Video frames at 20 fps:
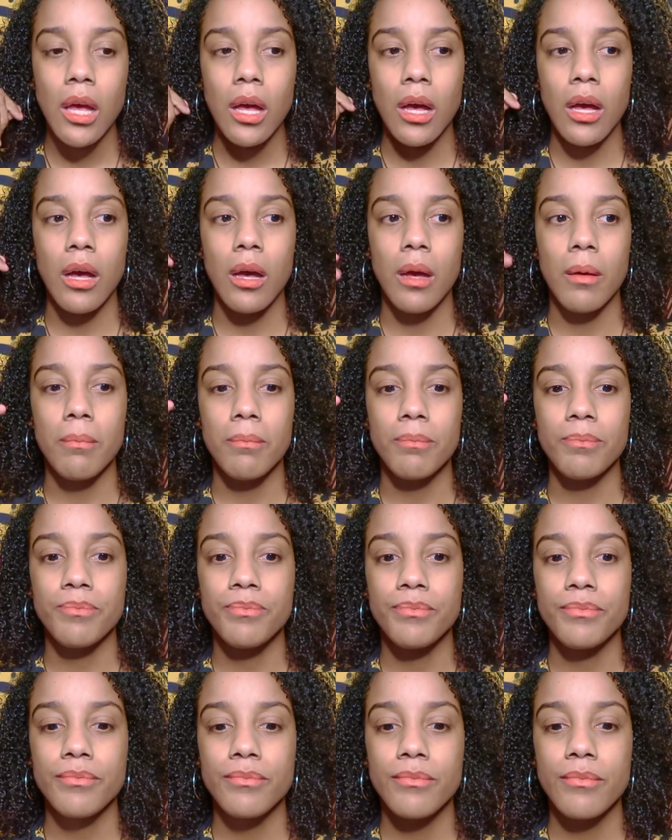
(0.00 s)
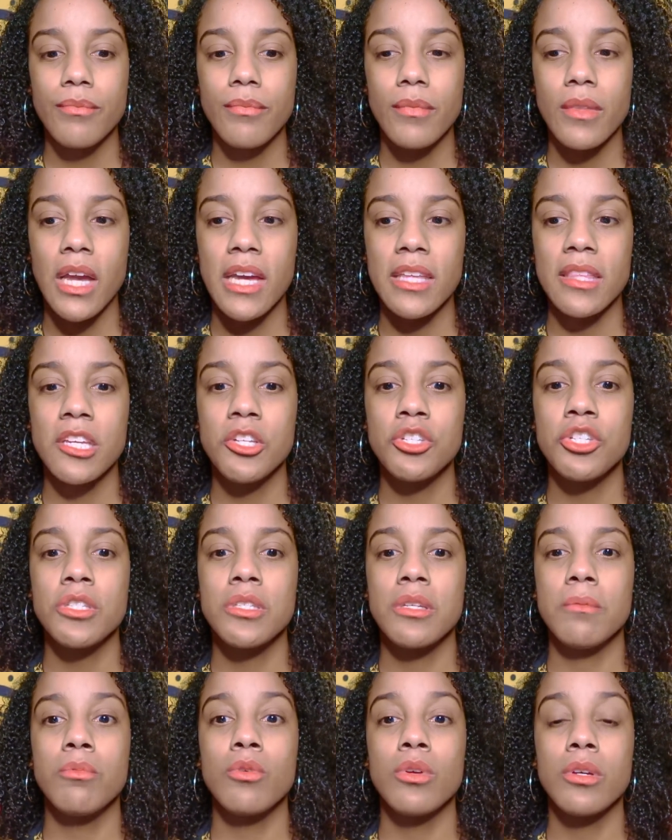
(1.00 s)
Um, I think she's
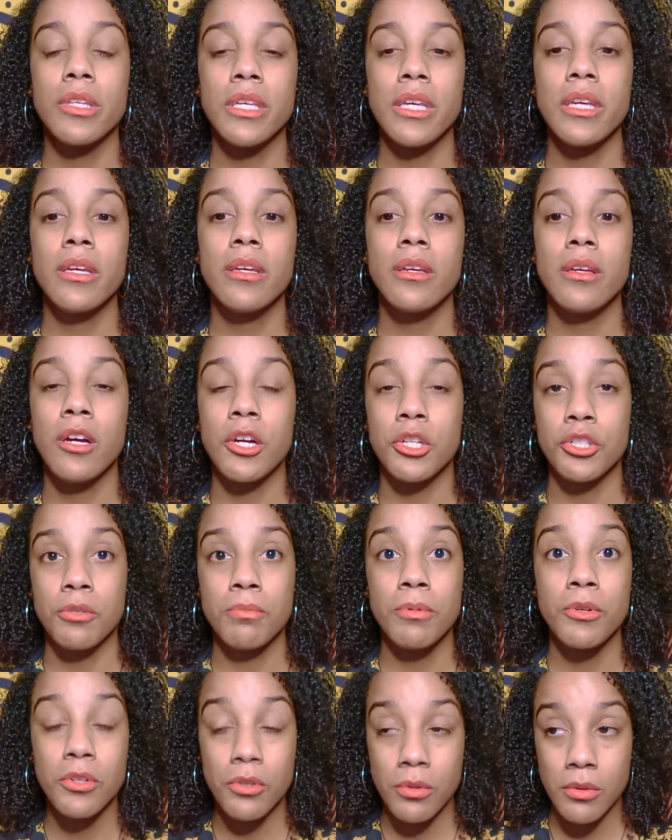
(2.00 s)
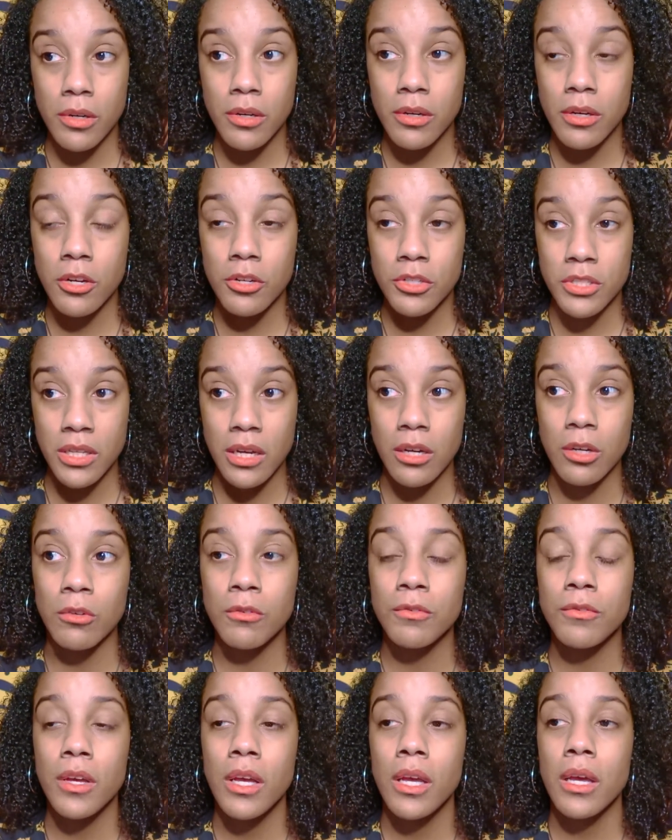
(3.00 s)
a brilliant entrepreneur
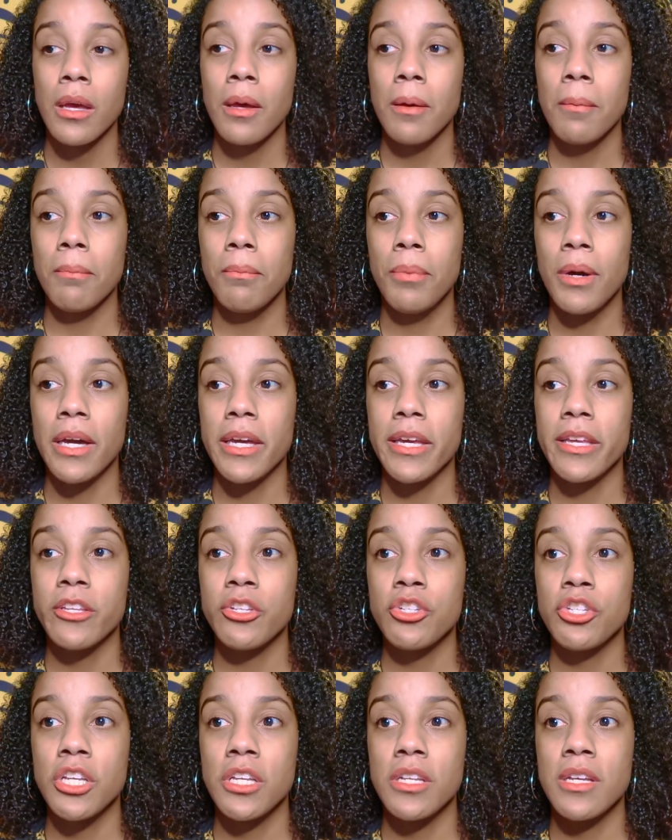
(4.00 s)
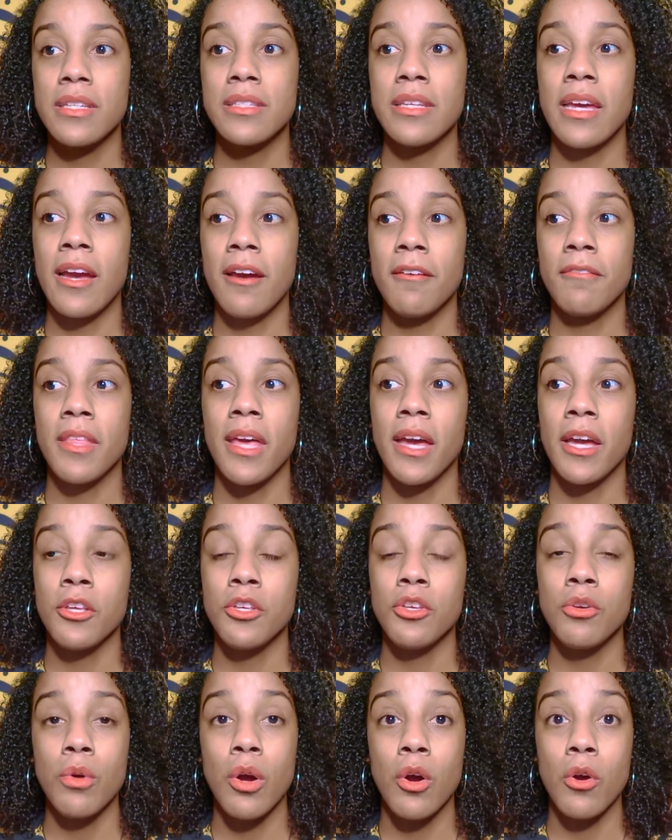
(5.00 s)
herself, but she does have that
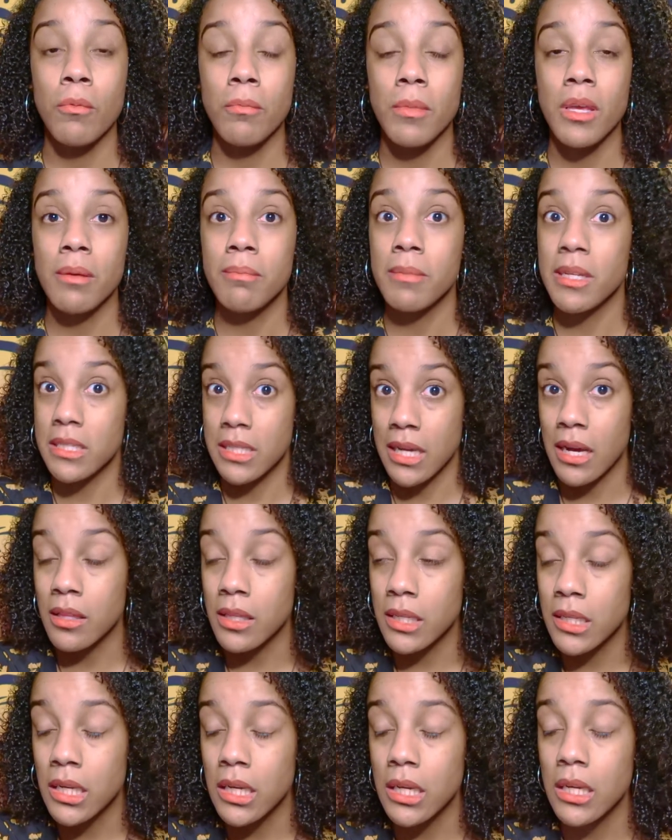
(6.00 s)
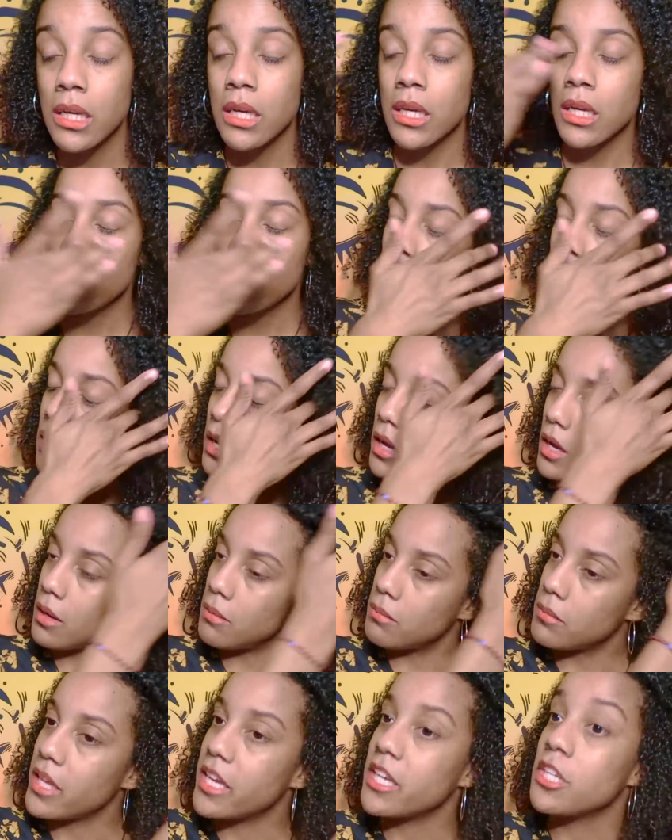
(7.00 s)
you owe me mentality
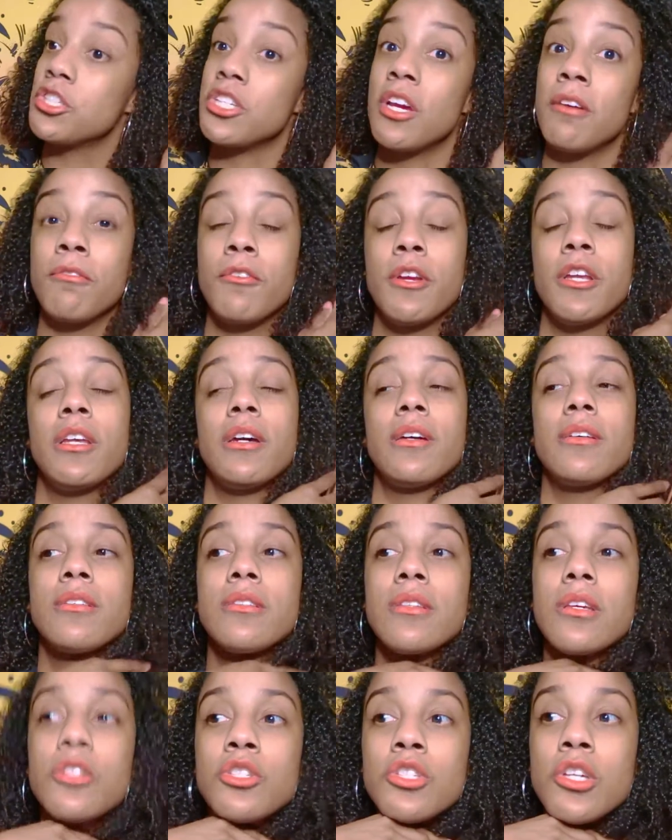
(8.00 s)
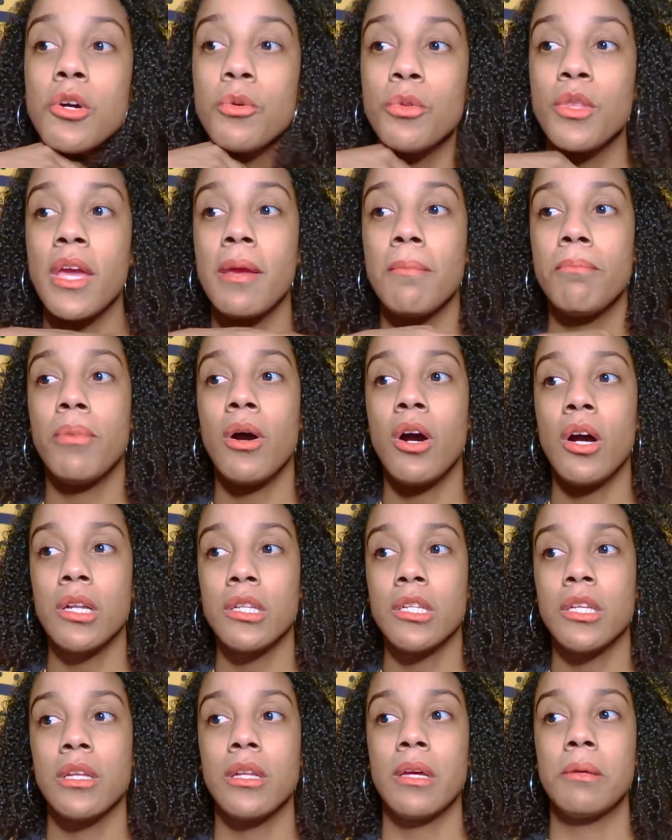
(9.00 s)
um, like Jeffree does. So they
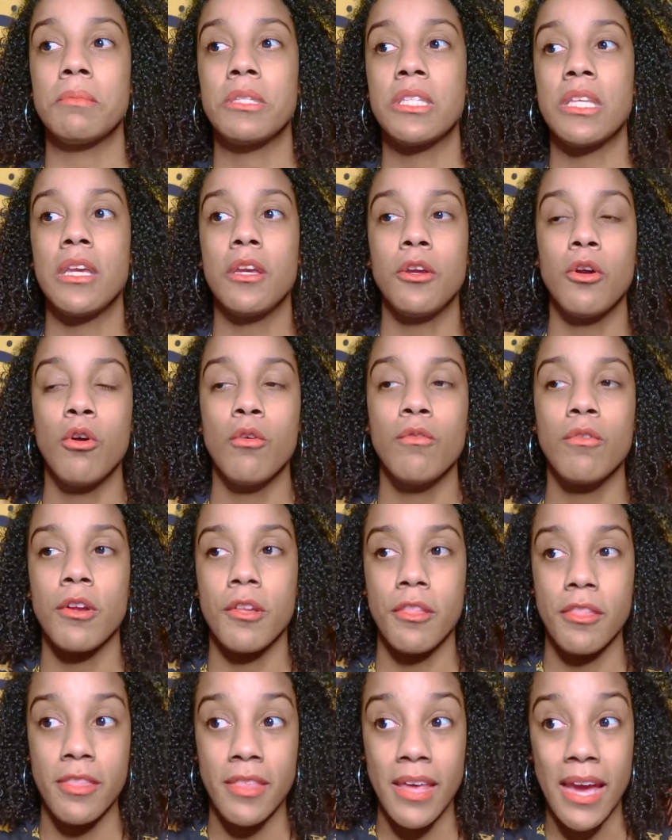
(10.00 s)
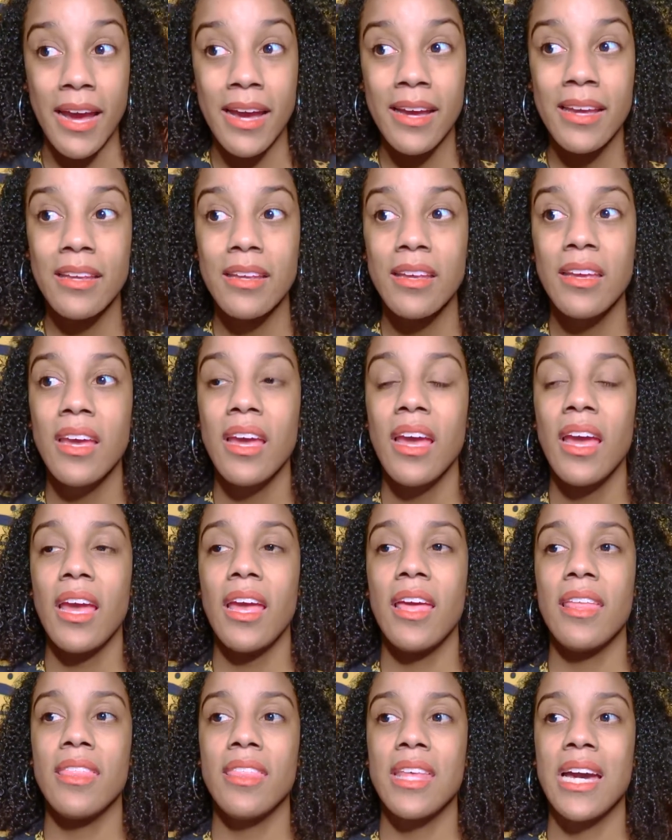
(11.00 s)
bonded, I'm seeing over that,
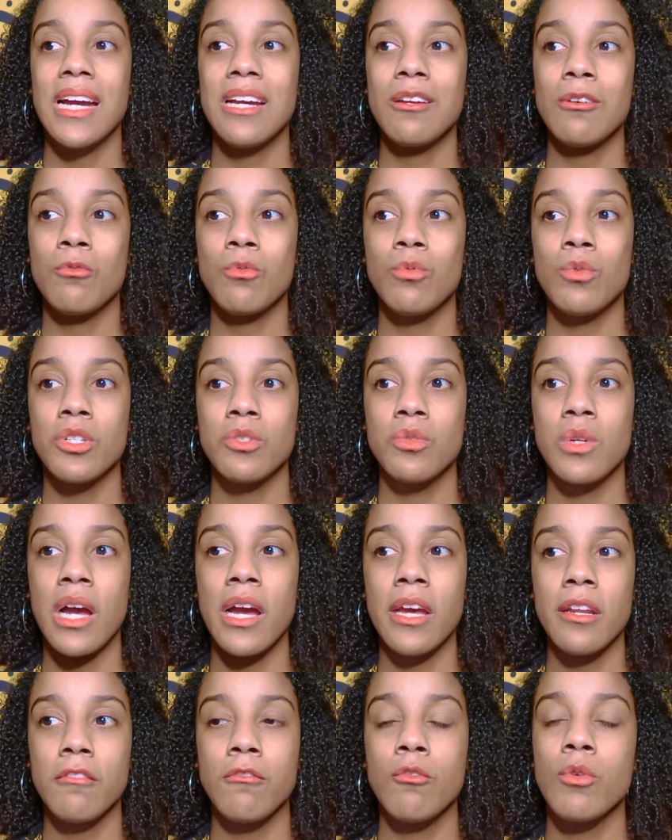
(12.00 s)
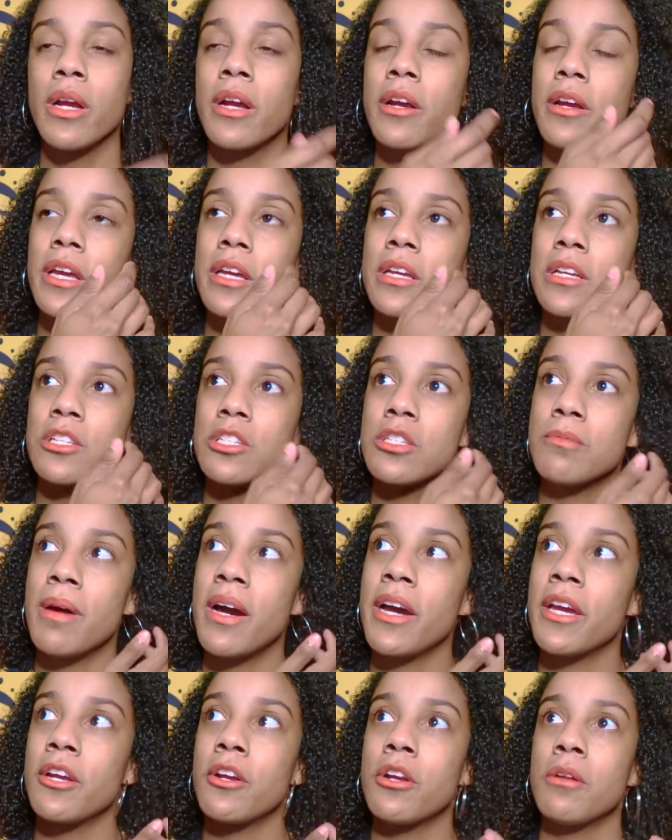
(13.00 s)
and that was kind of where it
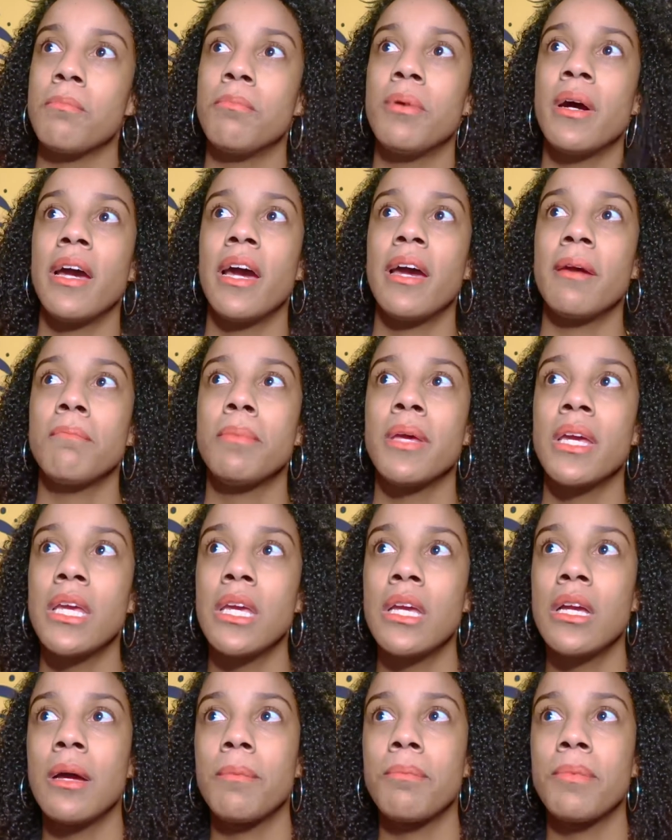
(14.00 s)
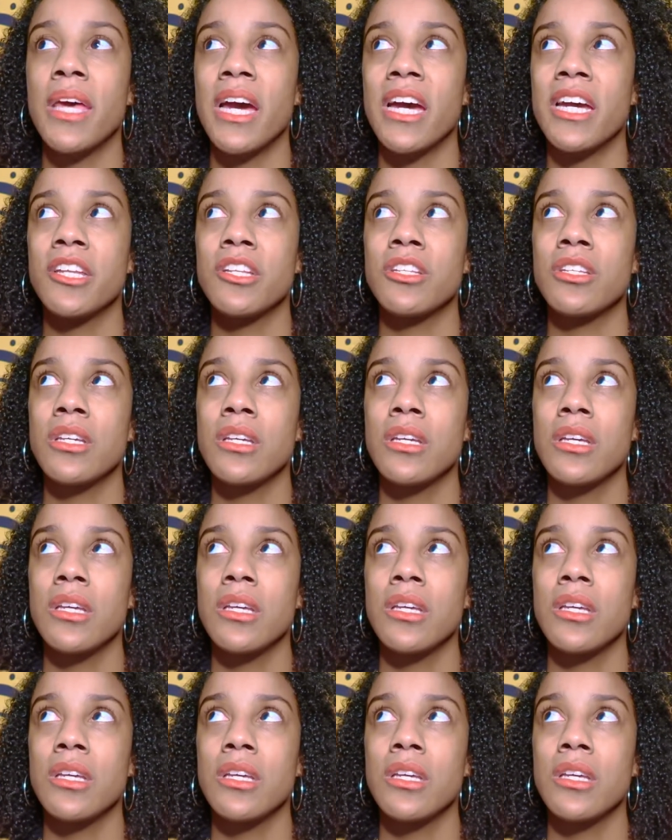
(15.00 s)
conspired, but I'm picking up that